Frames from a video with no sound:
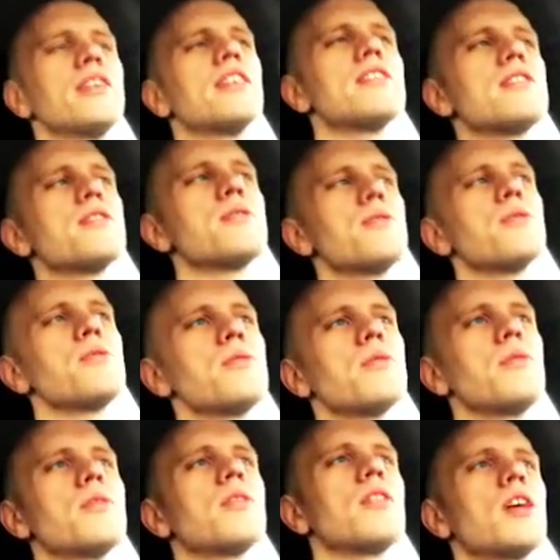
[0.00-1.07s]

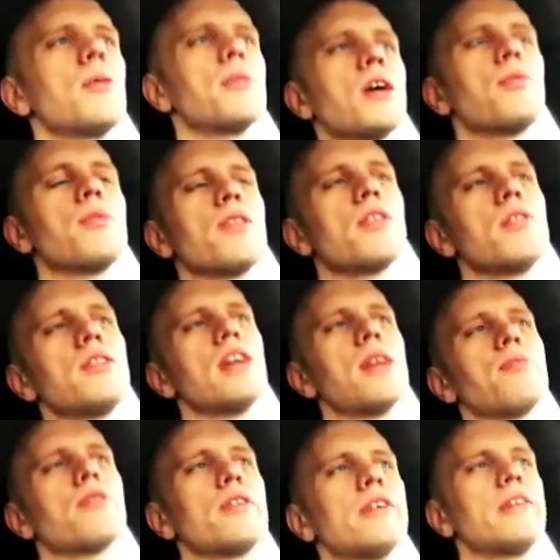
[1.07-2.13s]
into coming up with a good
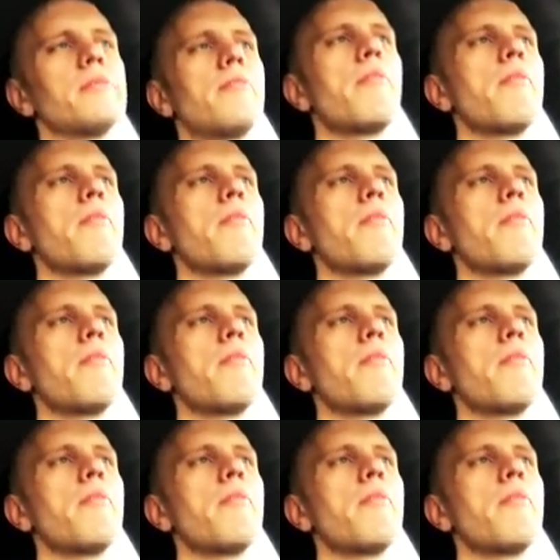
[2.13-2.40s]
name for it.